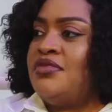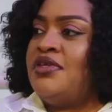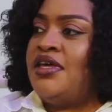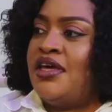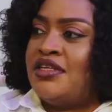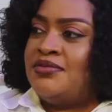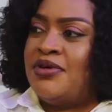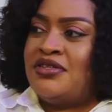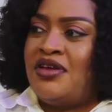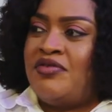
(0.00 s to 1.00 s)
Yes, but
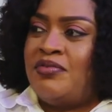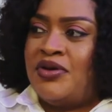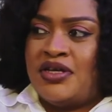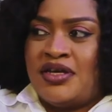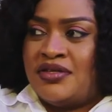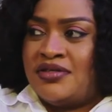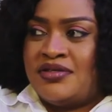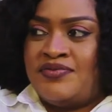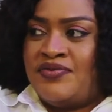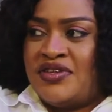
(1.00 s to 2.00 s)
it's not everybody that it
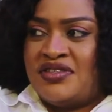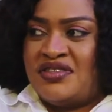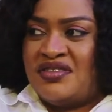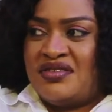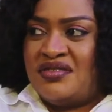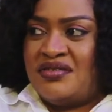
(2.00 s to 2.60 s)
fits.